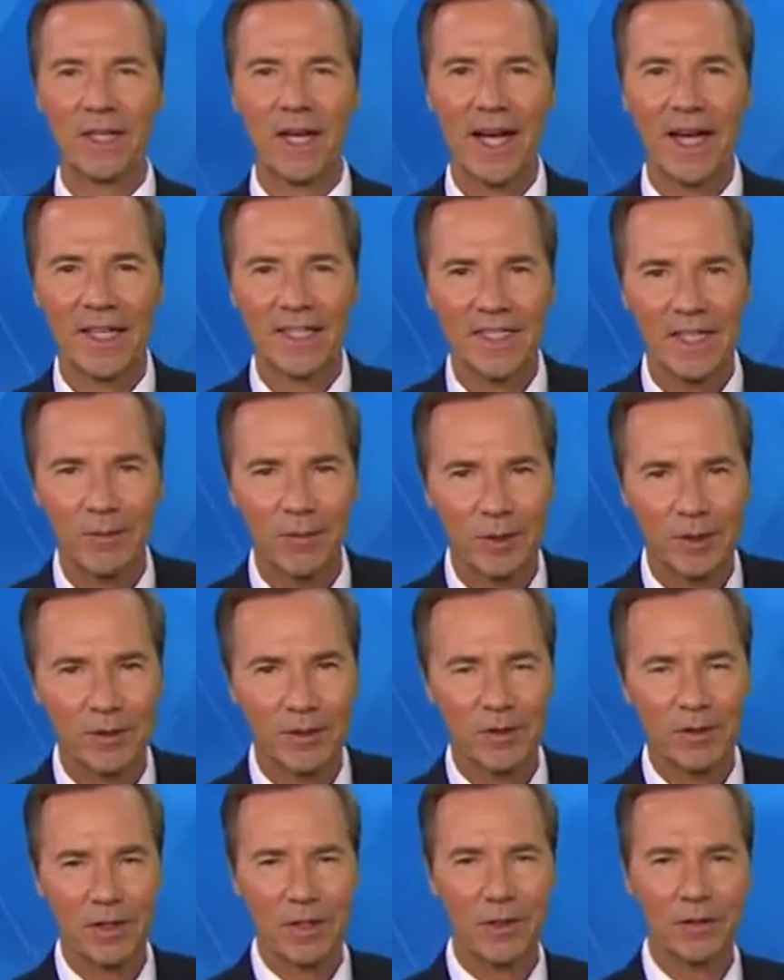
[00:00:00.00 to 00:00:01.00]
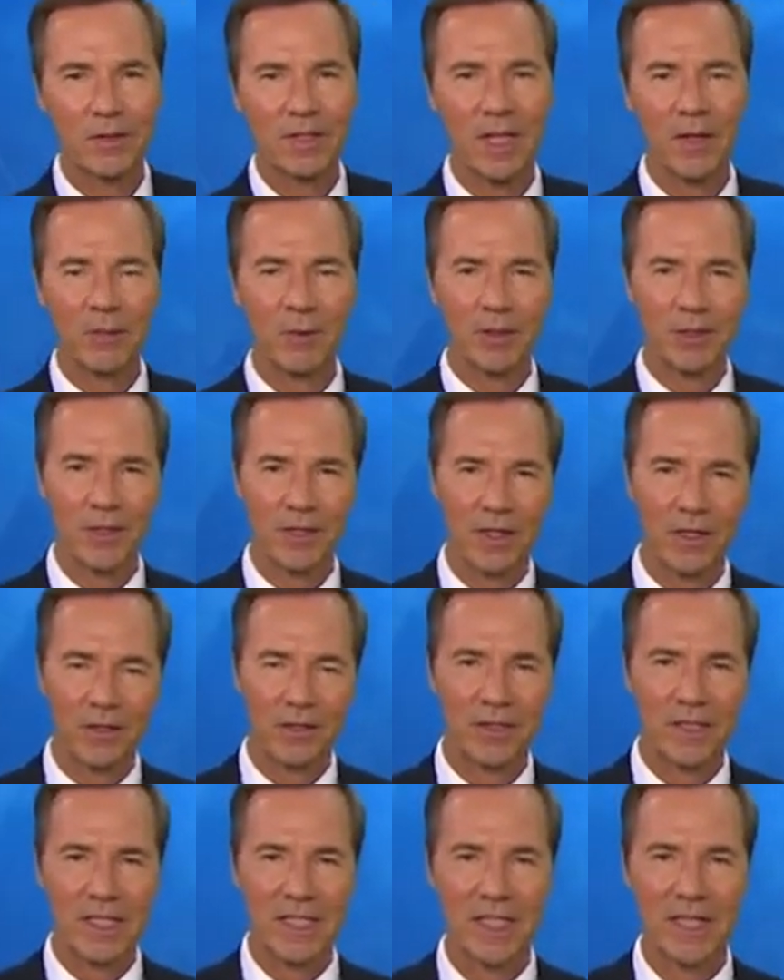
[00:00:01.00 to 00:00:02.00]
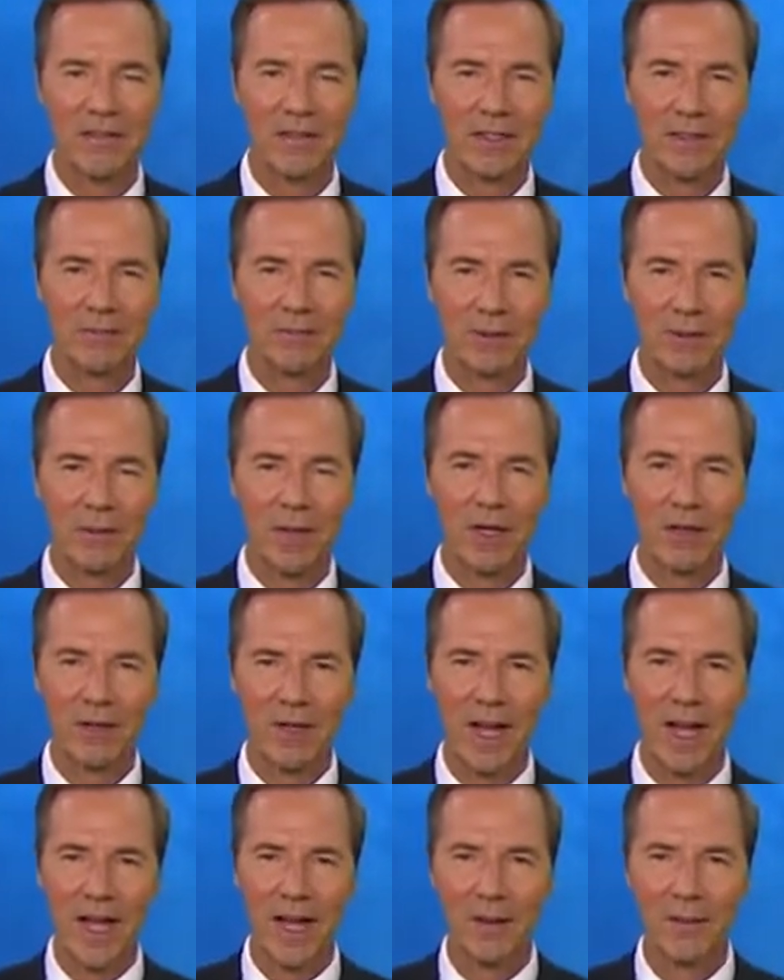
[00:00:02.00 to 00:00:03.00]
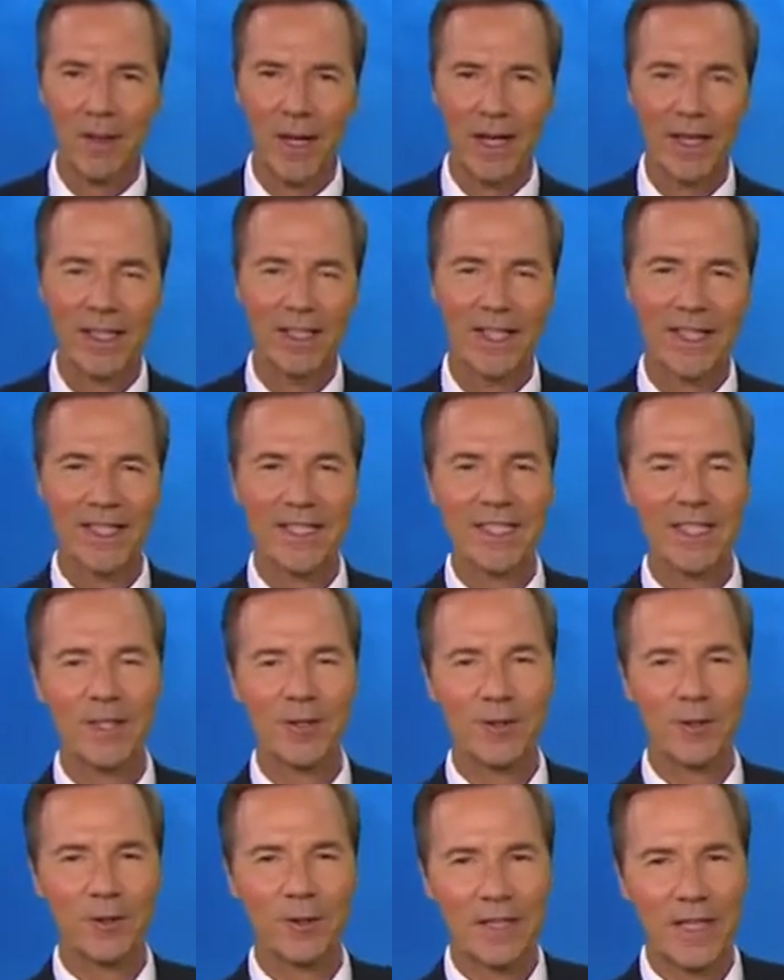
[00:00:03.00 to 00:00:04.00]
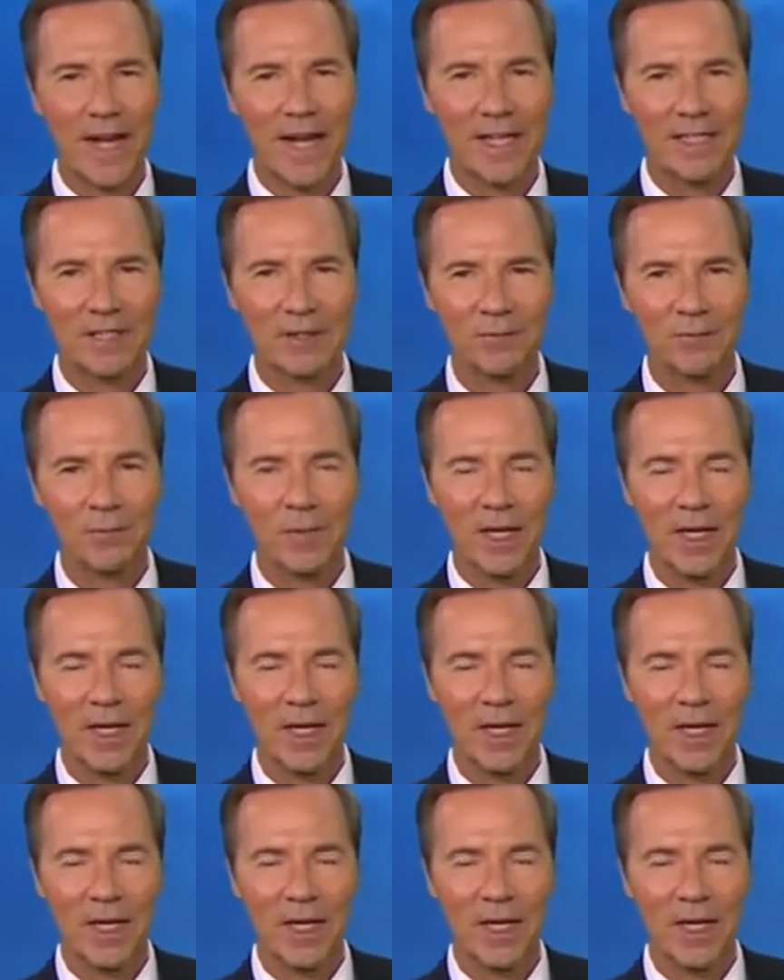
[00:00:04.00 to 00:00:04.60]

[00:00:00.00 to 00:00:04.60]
the high temperature and low temperature, 107, the record high back in 1938.